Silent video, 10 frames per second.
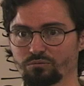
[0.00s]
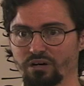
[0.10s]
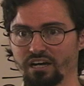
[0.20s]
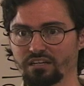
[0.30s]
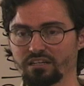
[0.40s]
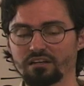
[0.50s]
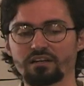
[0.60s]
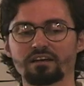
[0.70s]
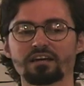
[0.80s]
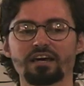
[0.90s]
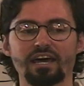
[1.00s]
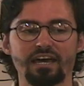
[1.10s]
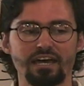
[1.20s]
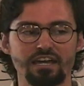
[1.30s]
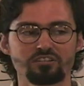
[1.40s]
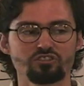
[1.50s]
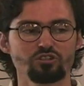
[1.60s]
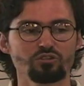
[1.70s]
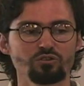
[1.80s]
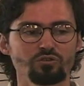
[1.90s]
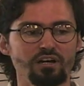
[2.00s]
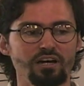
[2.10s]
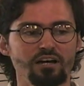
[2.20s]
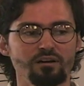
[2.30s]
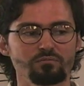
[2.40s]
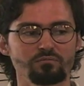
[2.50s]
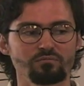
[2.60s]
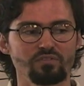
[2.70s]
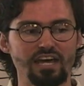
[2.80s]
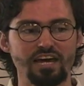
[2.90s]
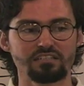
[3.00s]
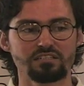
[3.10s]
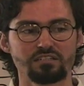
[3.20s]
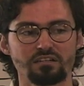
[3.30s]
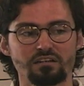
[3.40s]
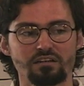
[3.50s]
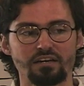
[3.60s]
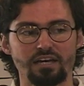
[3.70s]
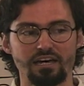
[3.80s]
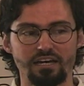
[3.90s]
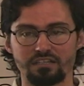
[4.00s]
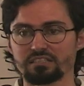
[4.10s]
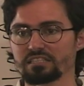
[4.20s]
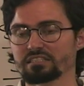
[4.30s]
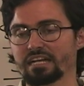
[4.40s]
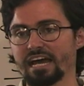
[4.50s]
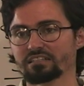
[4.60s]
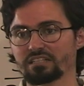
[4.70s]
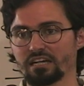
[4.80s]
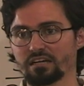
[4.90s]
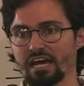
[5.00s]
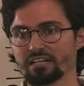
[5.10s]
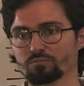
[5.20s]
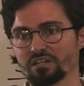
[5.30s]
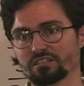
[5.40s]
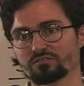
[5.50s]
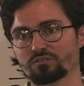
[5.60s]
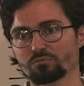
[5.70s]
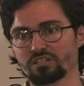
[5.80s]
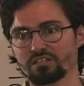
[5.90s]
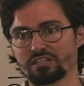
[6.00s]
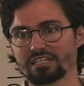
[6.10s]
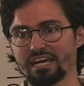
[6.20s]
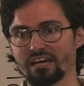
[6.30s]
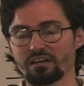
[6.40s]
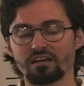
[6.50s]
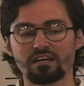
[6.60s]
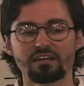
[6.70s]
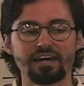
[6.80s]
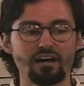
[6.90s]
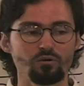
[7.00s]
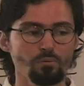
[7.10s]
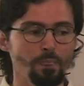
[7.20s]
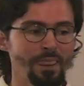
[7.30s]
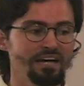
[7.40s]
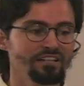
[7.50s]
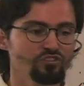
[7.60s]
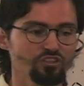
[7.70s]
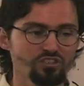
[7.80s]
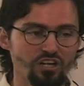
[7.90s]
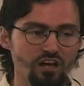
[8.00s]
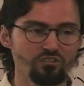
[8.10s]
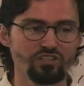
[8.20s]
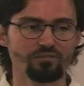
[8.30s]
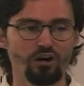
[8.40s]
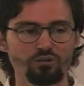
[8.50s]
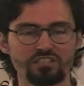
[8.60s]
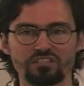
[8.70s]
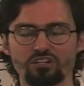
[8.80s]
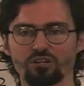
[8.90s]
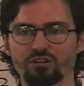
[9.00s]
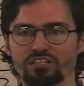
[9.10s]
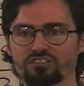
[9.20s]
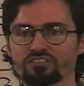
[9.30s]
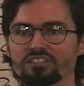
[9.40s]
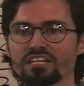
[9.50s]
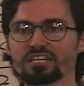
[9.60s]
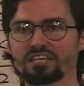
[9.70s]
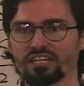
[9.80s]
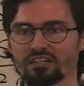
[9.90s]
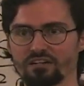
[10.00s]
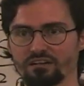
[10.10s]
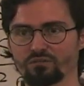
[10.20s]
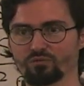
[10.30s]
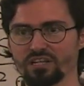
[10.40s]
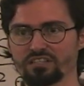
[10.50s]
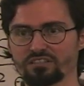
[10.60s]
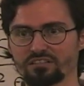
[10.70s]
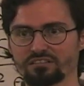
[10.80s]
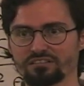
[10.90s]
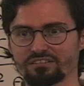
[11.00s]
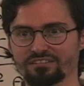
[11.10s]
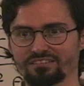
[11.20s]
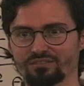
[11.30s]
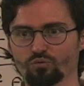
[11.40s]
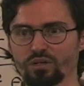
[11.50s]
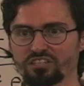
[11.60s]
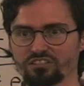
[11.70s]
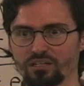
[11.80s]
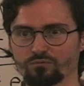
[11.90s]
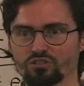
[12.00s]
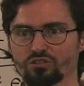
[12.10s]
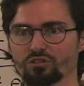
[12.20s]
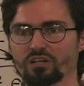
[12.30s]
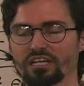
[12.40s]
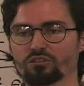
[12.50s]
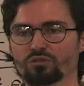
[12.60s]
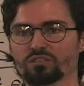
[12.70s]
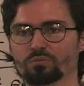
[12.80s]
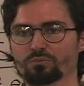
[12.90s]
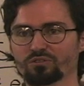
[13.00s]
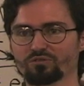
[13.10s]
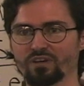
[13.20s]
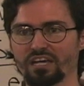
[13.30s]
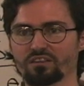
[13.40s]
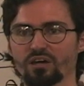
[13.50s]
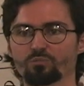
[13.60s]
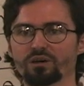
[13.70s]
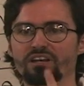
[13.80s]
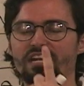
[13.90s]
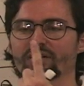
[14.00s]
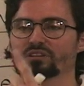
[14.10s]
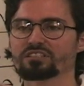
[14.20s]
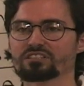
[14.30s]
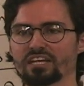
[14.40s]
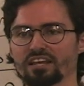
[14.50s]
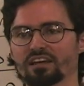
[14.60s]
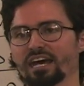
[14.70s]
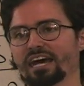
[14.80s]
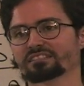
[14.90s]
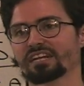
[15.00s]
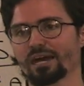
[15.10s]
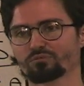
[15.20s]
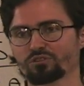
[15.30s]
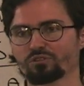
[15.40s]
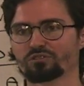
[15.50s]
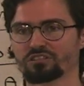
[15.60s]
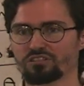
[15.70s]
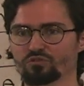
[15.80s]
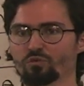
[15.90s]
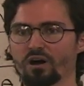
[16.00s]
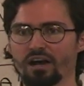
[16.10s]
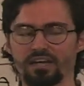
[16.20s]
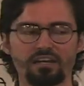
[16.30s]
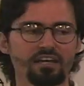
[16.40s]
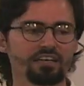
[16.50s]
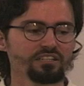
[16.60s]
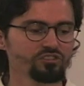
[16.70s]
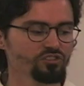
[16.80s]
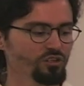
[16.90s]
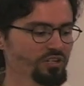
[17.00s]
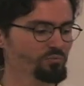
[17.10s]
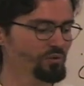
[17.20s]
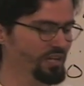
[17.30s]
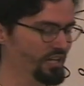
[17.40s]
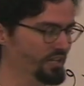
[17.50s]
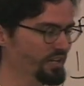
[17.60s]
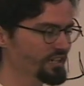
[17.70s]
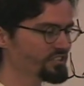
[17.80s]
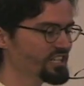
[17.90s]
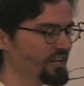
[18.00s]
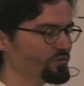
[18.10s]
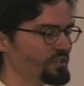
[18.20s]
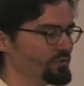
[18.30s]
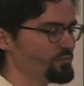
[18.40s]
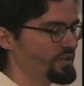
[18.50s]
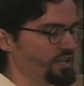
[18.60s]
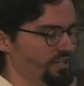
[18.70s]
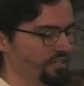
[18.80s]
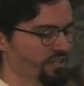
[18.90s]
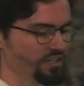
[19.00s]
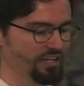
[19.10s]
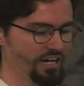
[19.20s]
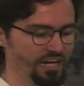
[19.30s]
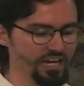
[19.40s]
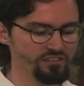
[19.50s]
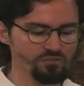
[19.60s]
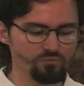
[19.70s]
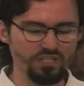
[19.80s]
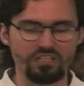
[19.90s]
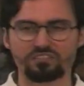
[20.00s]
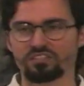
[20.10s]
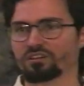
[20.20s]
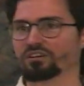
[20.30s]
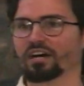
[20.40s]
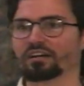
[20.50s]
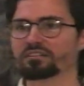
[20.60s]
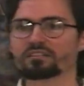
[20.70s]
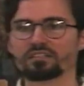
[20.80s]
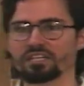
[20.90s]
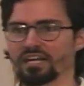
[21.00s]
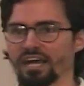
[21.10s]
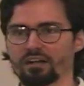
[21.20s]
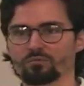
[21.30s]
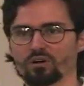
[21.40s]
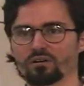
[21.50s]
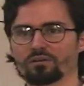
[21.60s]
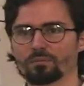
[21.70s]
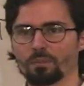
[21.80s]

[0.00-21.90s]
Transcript: behind it? And, and two, um, that uh, it's, it's an aspect of submission again. Now, the scholars have always encouraged seeking reasons wisdoms to increase people's faith, but never to say as an absolute, this is why. Concerning pig, generally, pig uh, has been considered an unclean animal.